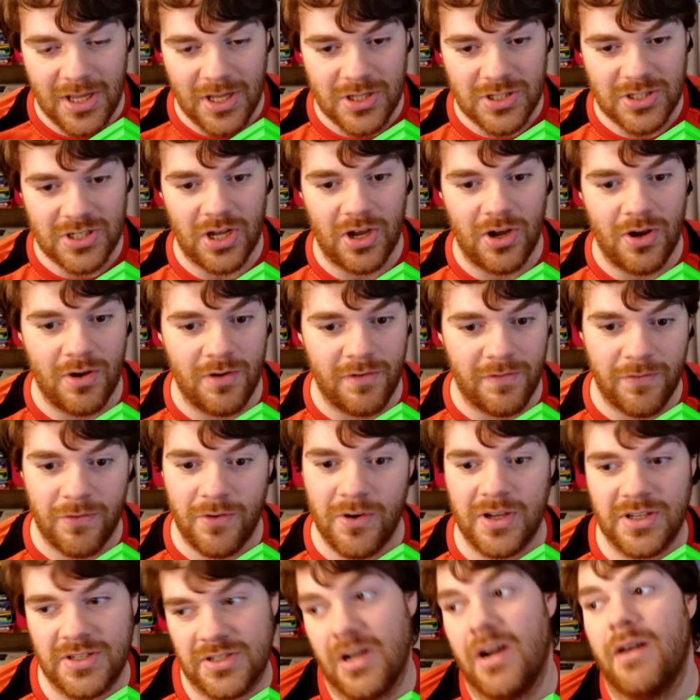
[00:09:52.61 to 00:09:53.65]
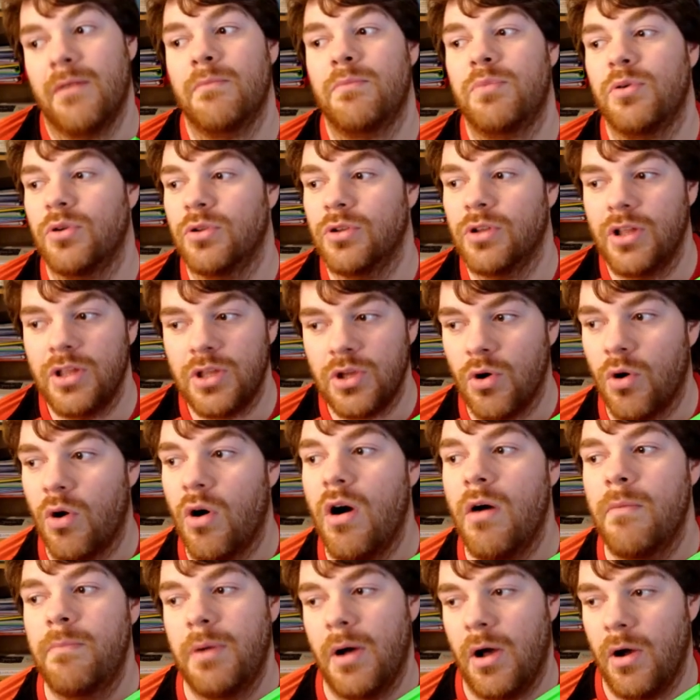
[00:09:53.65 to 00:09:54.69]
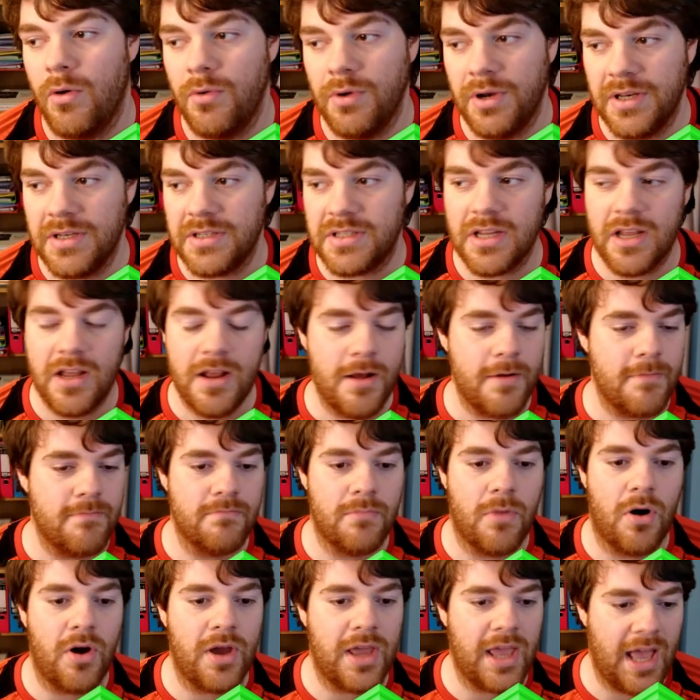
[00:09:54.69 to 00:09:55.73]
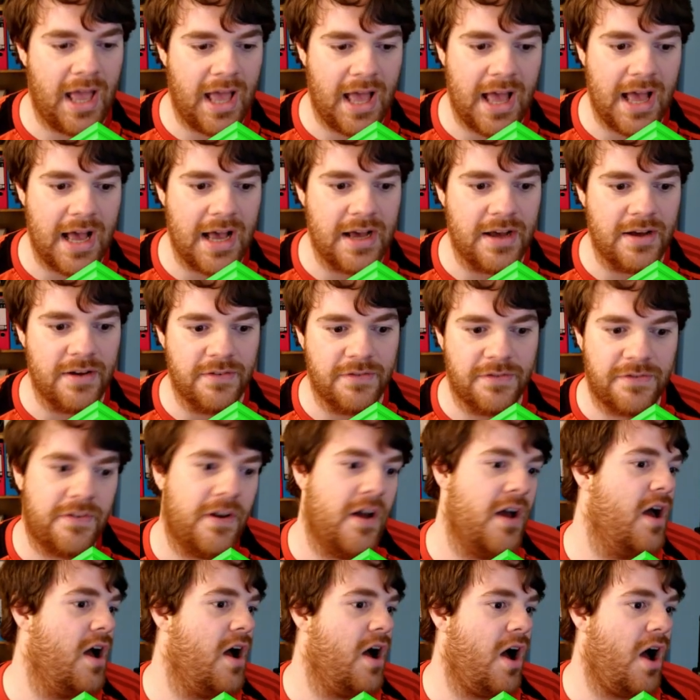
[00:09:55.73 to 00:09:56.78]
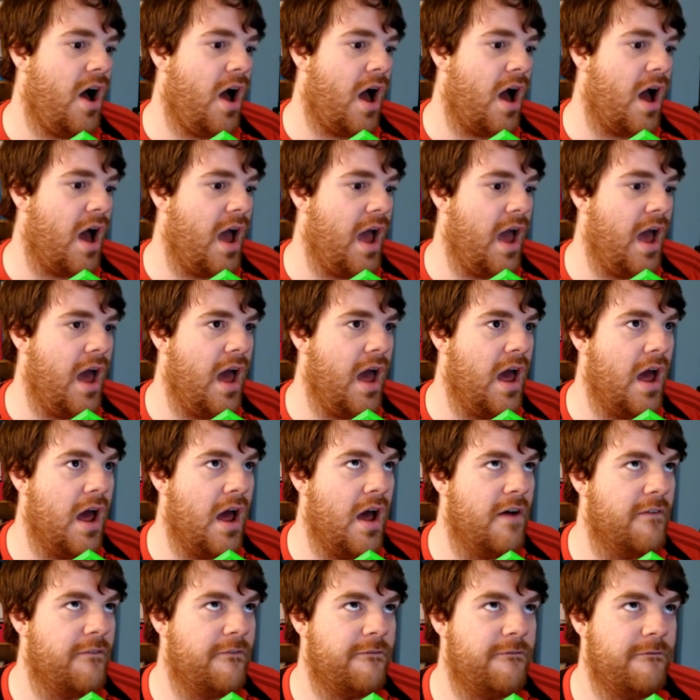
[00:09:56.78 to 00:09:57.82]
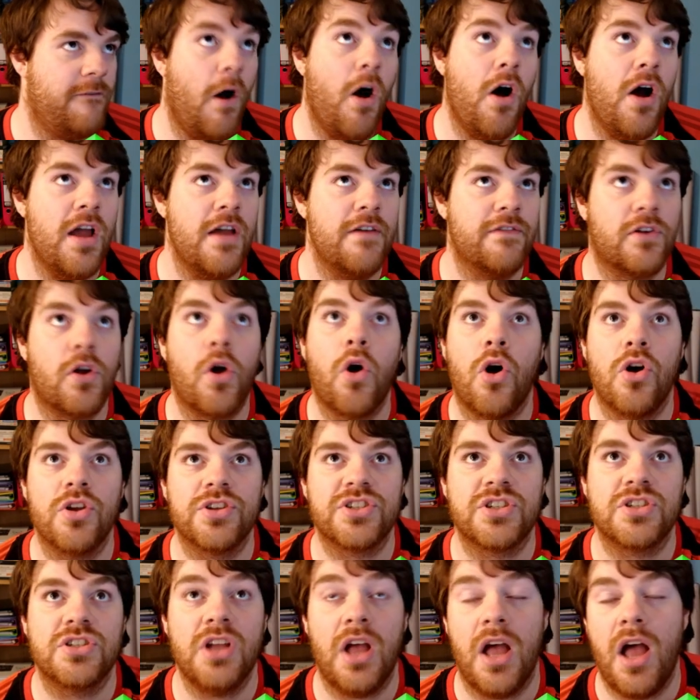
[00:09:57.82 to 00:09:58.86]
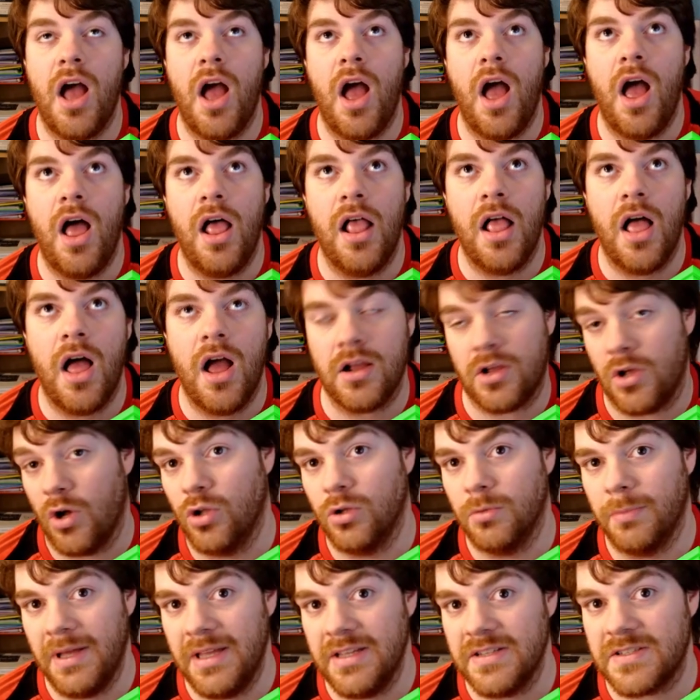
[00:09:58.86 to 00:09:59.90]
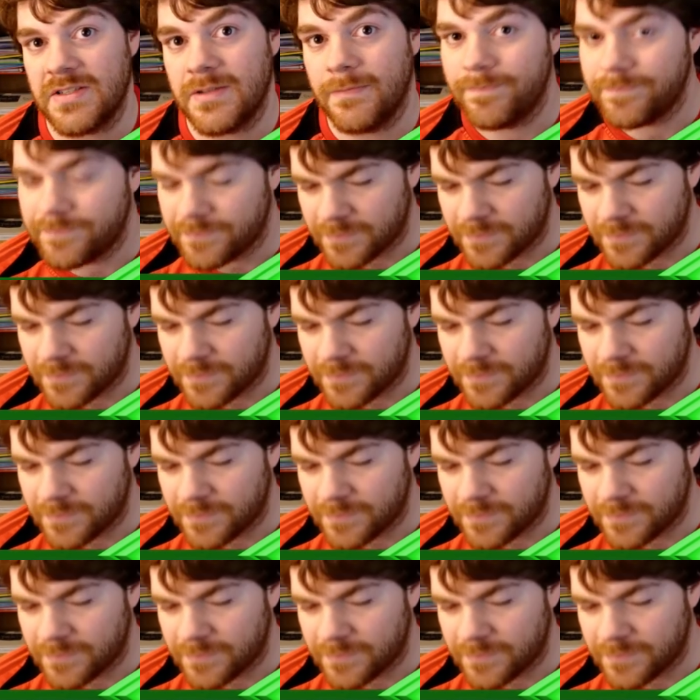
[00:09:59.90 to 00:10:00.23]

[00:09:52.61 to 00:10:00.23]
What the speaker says: So, for example, your opponent might have a 5 cost Golbez.